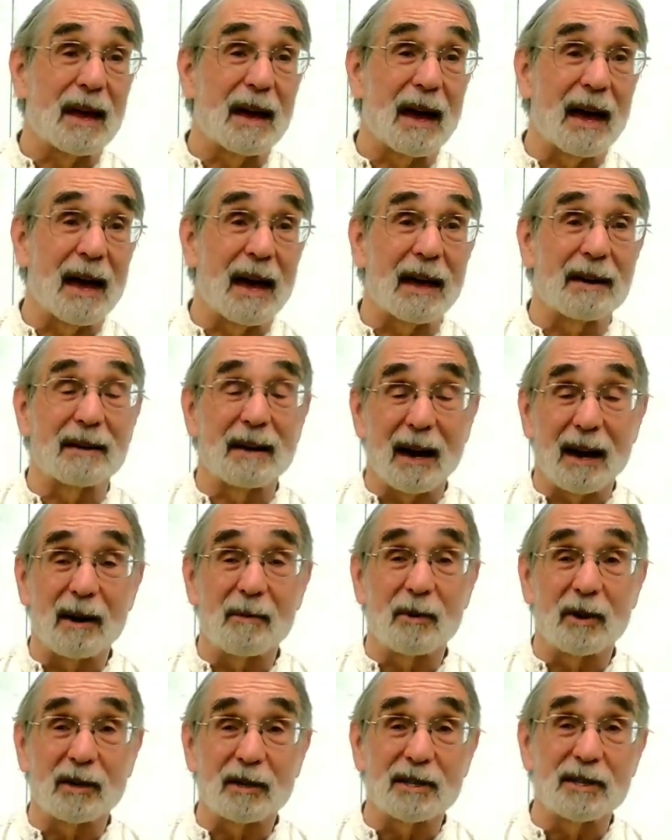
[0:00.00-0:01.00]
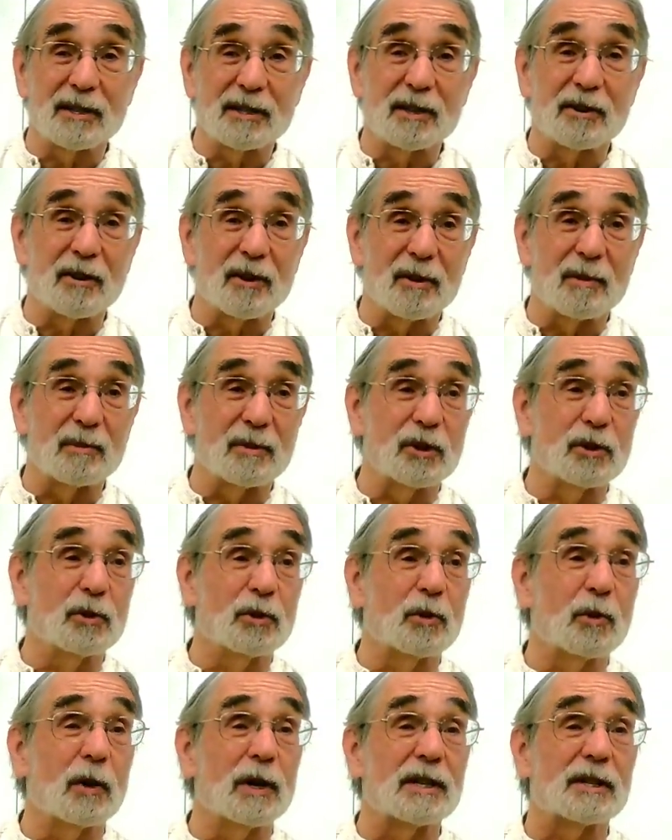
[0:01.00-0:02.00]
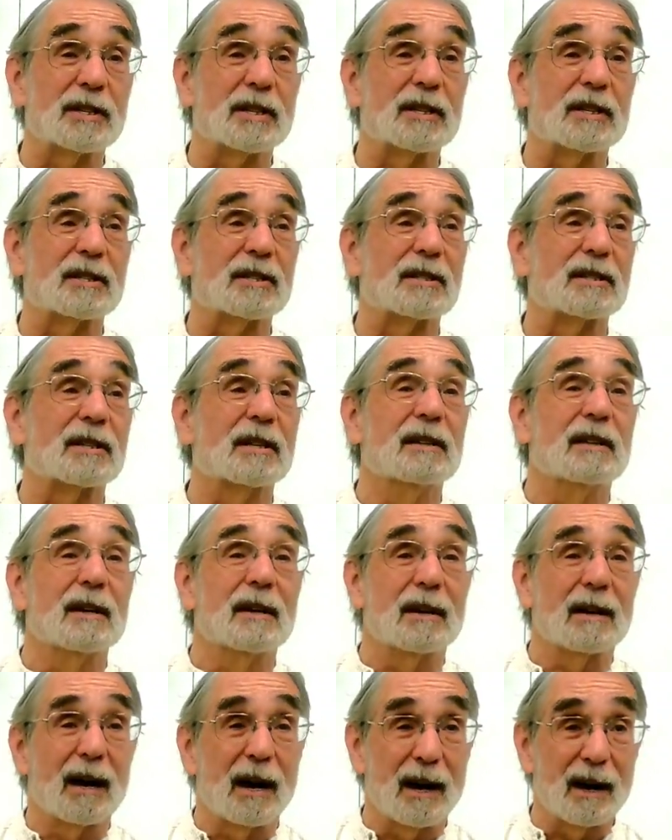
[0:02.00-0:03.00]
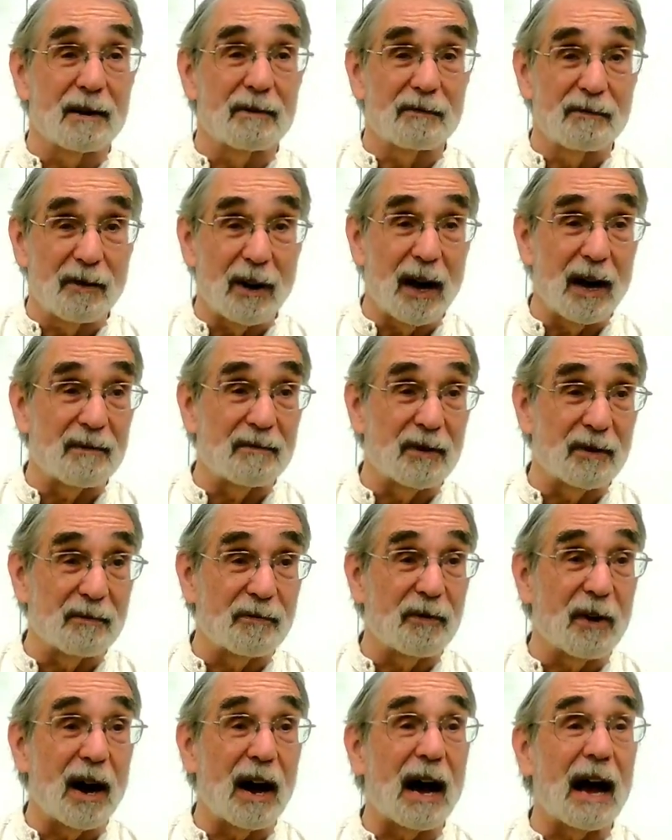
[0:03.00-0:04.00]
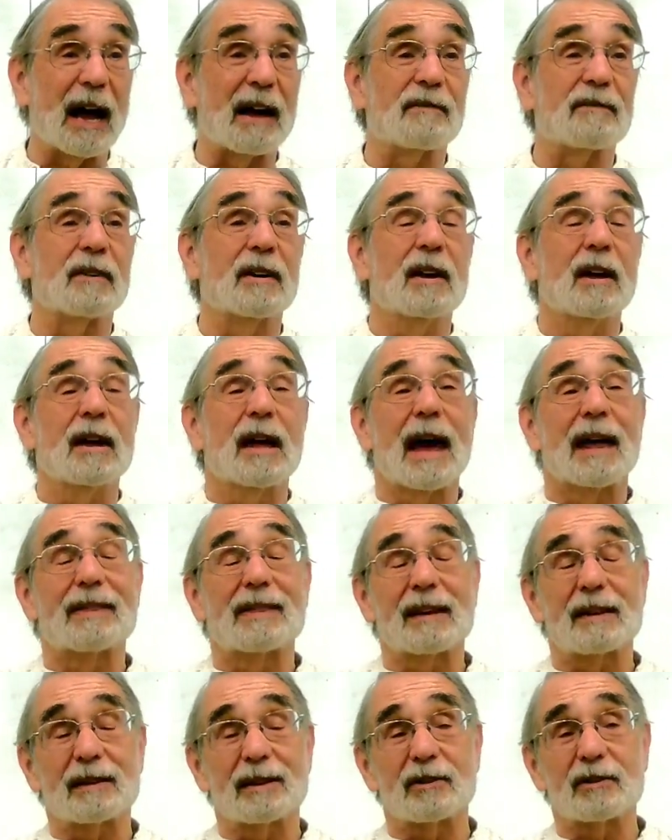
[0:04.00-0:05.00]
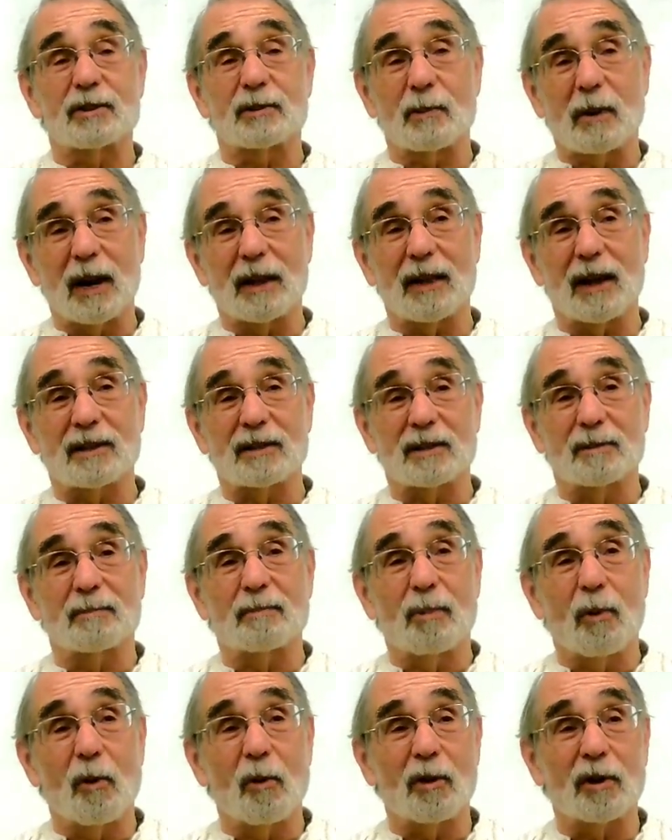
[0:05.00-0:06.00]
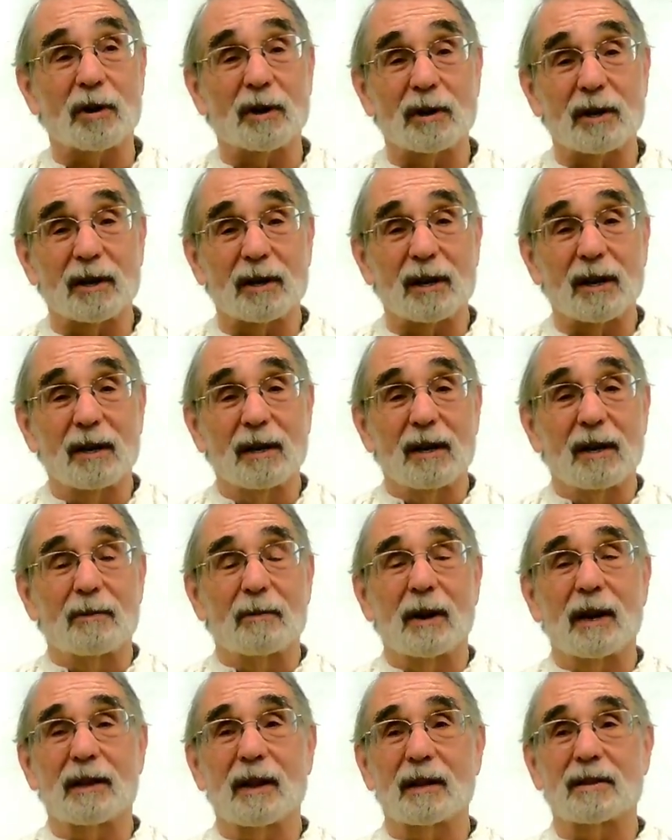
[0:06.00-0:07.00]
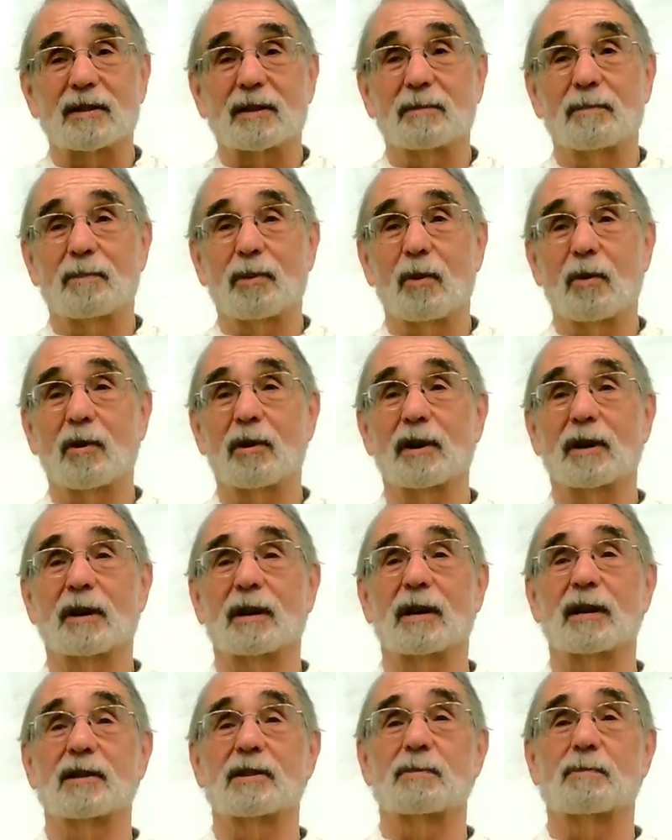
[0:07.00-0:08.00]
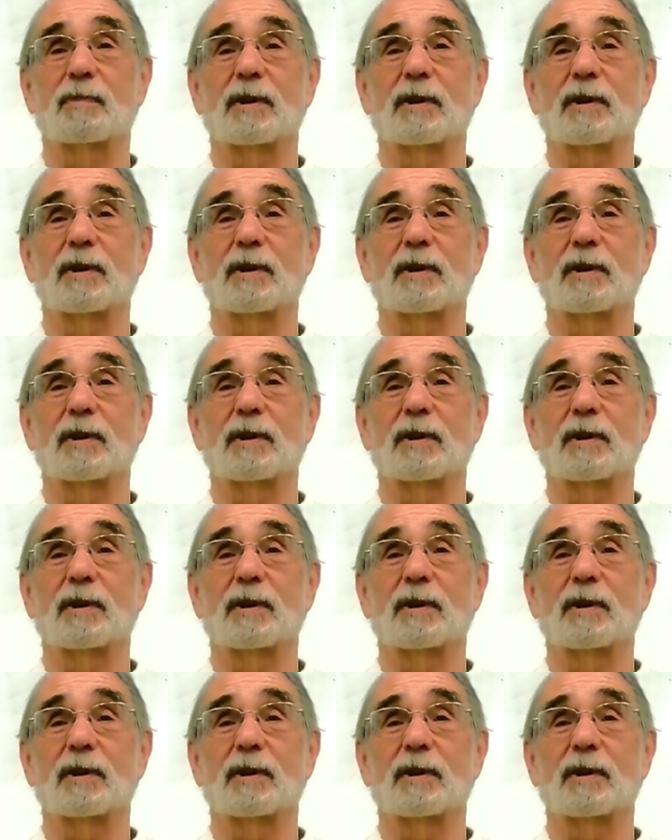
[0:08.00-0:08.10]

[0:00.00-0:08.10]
And I will consider them 2 quizzes, 5 and 5. And here's why that's important. Why that's important is